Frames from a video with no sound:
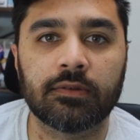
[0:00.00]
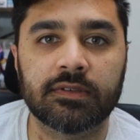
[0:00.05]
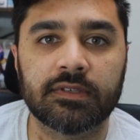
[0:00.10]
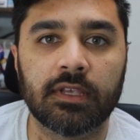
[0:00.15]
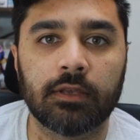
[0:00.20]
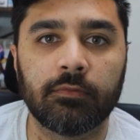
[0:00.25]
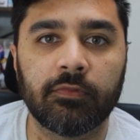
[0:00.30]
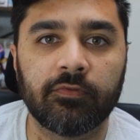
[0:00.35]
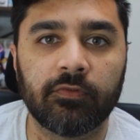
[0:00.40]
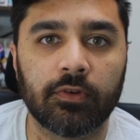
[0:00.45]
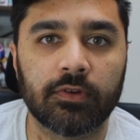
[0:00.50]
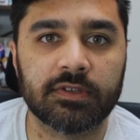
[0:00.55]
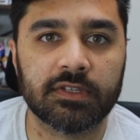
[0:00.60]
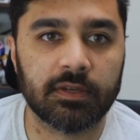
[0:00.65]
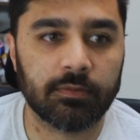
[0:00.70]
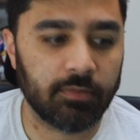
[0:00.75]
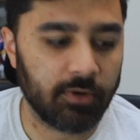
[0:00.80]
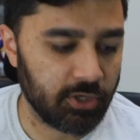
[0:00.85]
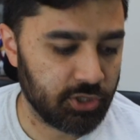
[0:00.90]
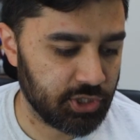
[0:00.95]
some first
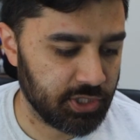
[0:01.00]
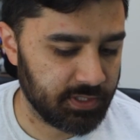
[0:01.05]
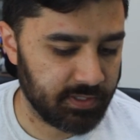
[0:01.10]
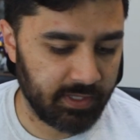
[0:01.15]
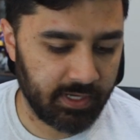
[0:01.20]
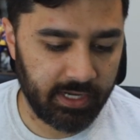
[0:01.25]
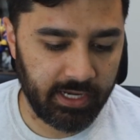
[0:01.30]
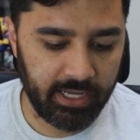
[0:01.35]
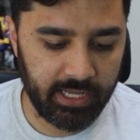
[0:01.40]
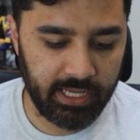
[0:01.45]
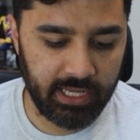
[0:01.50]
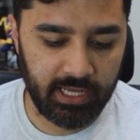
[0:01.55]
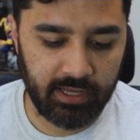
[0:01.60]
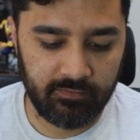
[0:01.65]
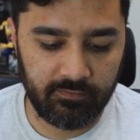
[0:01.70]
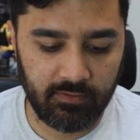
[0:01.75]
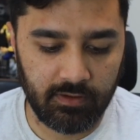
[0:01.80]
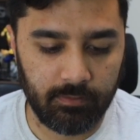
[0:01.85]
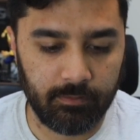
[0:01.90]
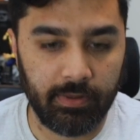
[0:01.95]
impressions that I
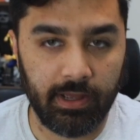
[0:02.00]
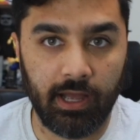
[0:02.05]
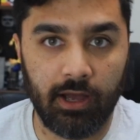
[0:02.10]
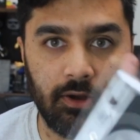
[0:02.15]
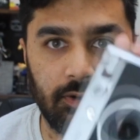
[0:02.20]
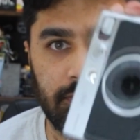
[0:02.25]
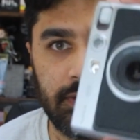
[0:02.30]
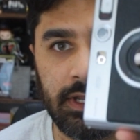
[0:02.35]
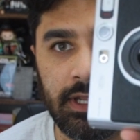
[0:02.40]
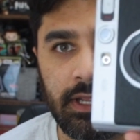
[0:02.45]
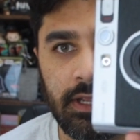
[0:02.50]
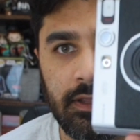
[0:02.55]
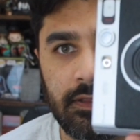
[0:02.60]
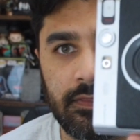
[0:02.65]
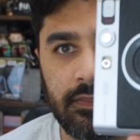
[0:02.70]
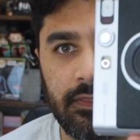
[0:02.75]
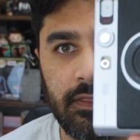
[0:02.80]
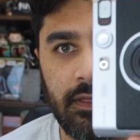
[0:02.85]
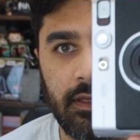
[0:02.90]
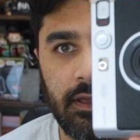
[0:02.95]
have about
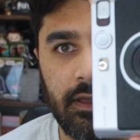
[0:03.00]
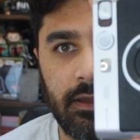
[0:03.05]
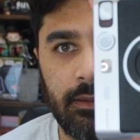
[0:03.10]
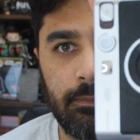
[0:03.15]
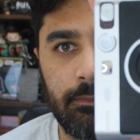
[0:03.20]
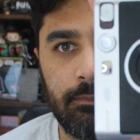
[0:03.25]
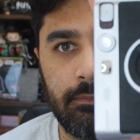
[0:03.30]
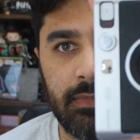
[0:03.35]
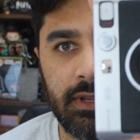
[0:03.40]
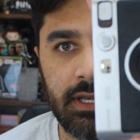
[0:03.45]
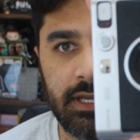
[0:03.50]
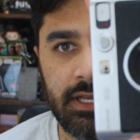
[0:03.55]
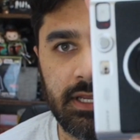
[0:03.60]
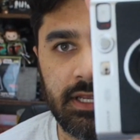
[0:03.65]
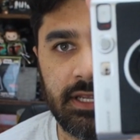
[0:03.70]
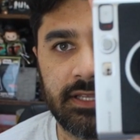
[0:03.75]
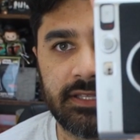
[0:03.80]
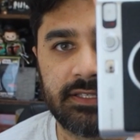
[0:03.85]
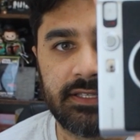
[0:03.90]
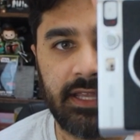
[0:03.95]
the Mini
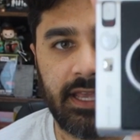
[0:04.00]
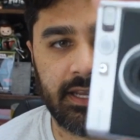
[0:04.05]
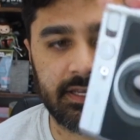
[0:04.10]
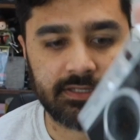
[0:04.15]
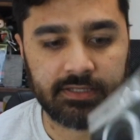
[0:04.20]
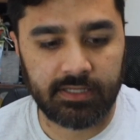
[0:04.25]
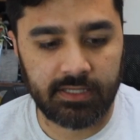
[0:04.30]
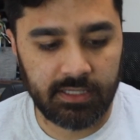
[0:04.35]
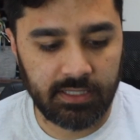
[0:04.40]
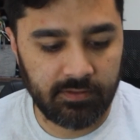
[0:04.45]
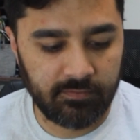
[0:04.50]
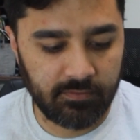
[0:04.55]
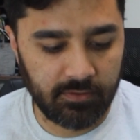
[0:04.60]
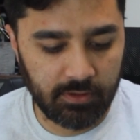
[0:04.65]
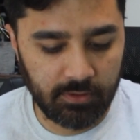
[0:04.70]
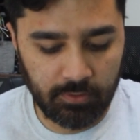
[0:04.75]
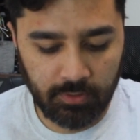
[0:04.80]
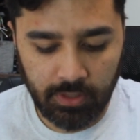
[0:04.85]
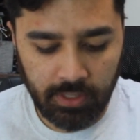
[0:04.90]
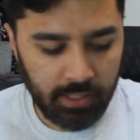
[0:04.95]
Instax
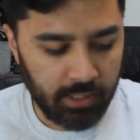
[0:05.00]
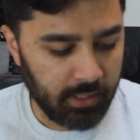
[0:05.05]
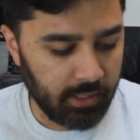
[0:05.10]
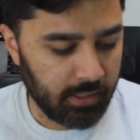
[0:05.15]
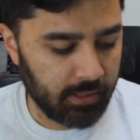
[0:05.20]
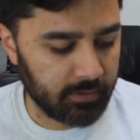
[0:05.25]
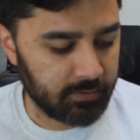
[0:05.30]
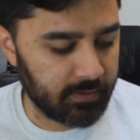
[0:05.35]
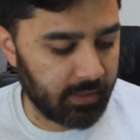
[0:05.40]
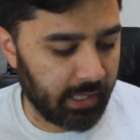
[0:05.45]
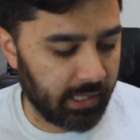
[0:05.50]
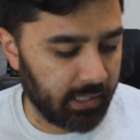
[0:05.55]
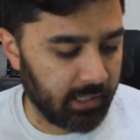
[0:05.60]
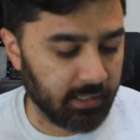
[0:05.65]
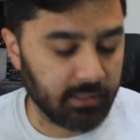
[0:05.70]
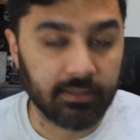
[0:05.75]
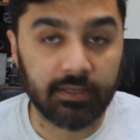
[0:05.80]
Evo is that it